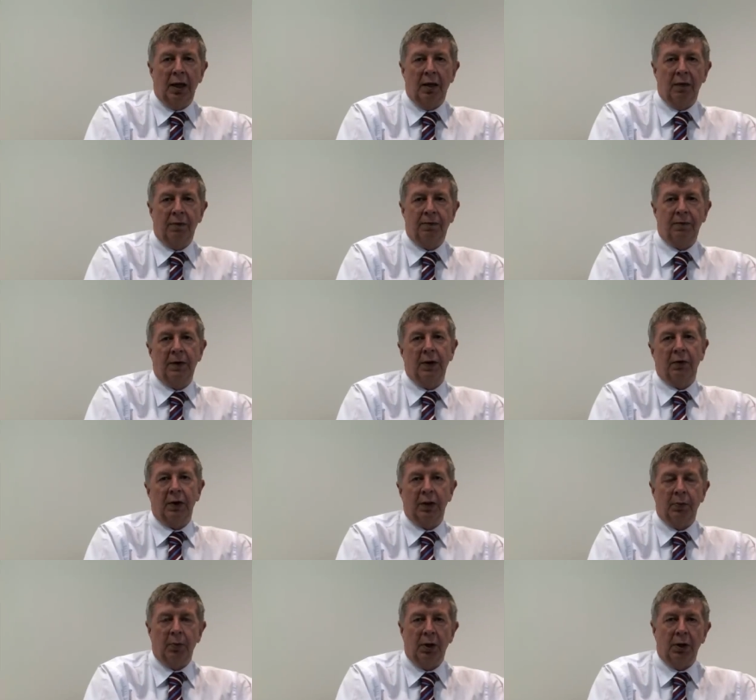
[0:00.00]

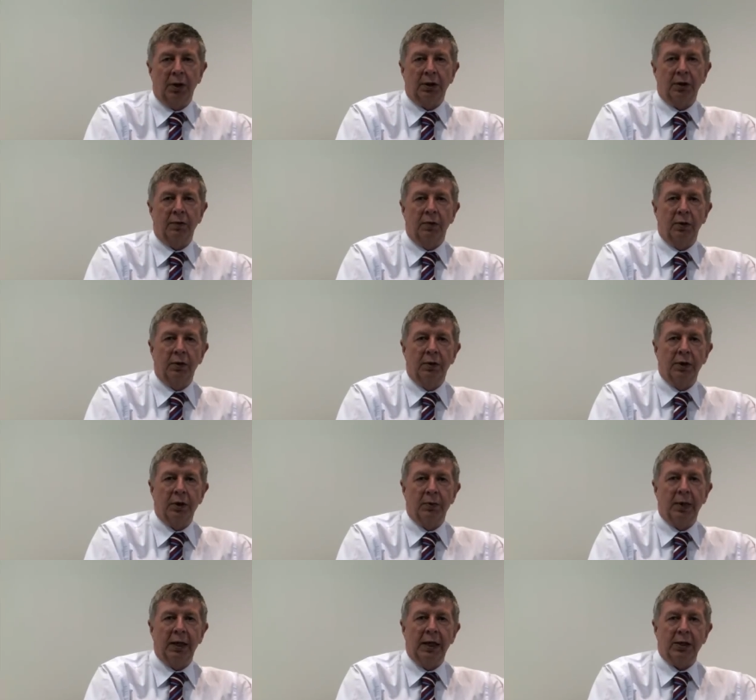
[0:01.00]
feathering the pockets of
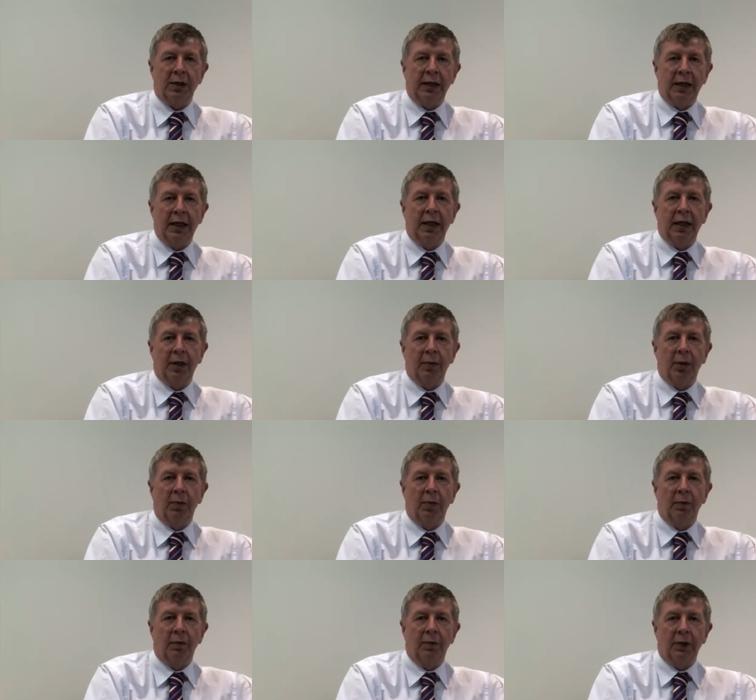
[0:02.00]
lawyers but actually getting the
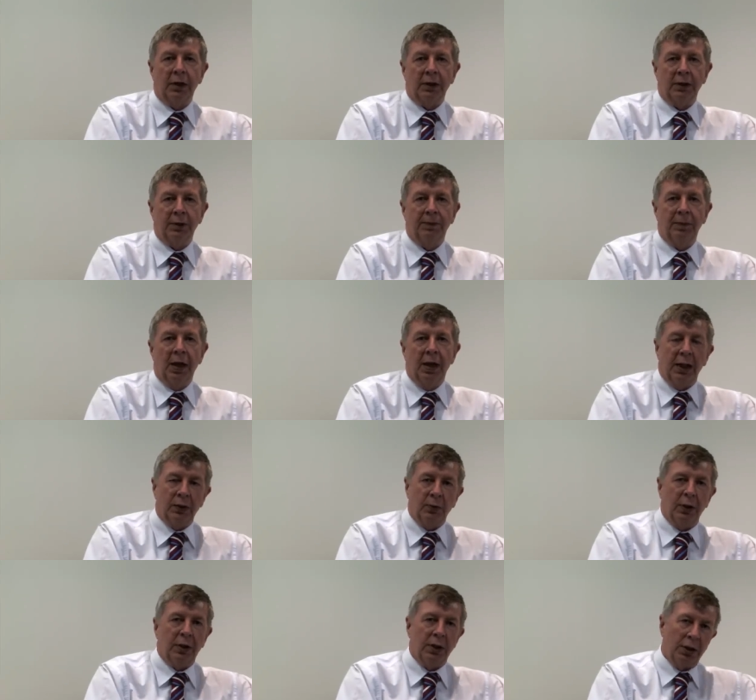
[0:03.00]
problem fixed.
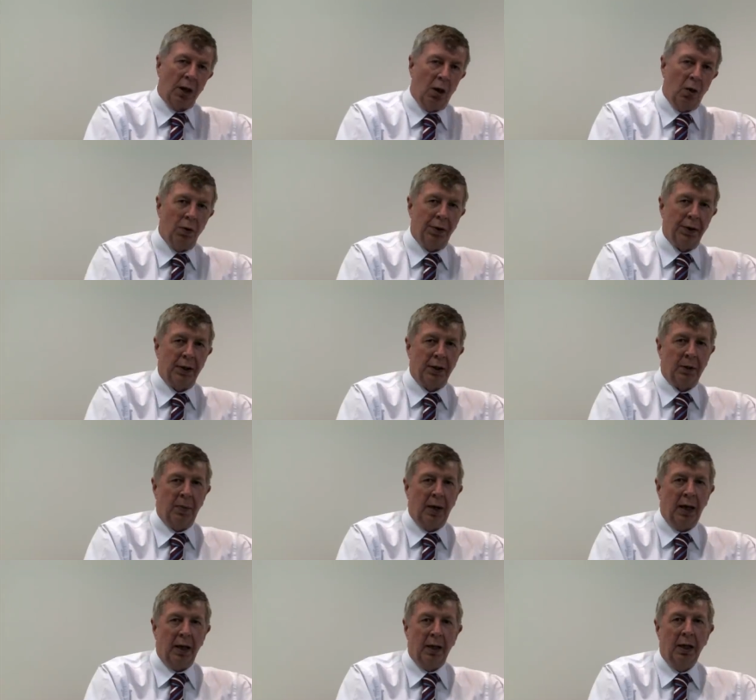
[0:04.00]
That's what this whole thing's
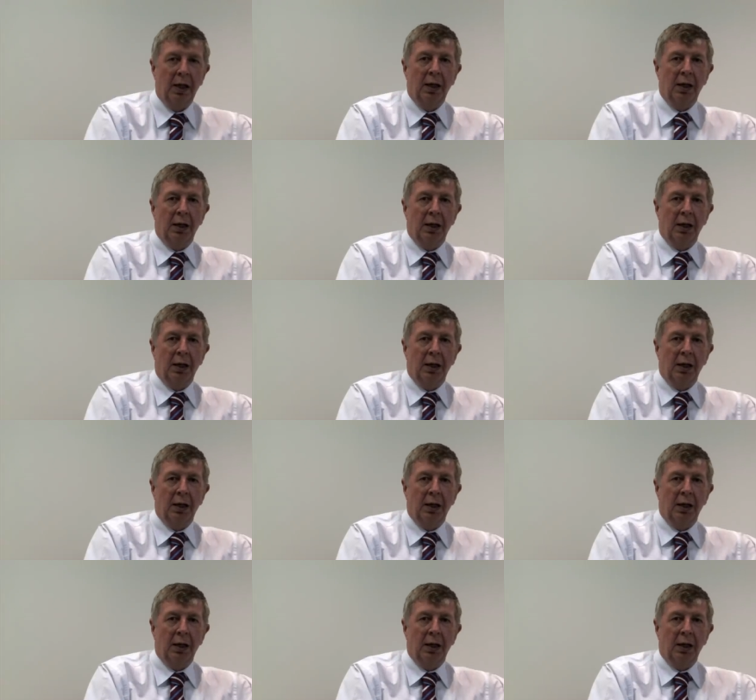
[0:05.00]
about.